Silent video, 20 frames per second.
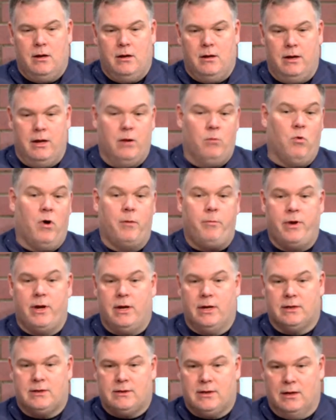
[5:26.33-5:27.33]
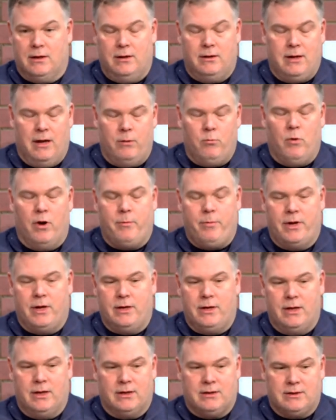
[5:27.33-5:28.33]

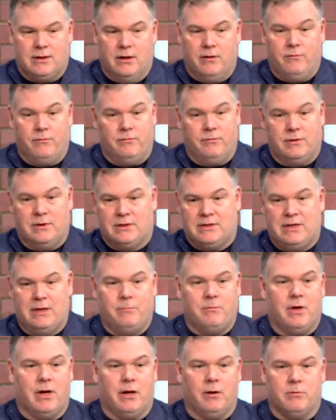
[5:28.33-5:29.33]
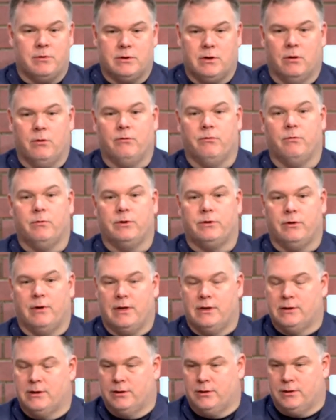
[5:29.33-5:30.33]
NYPD itself seemed like it was going through a
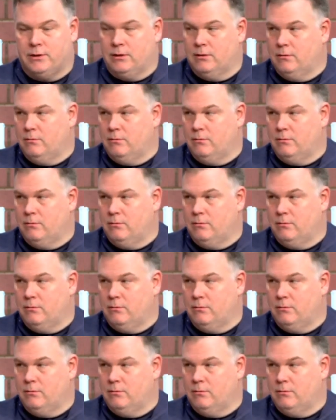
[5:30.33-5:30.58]
transition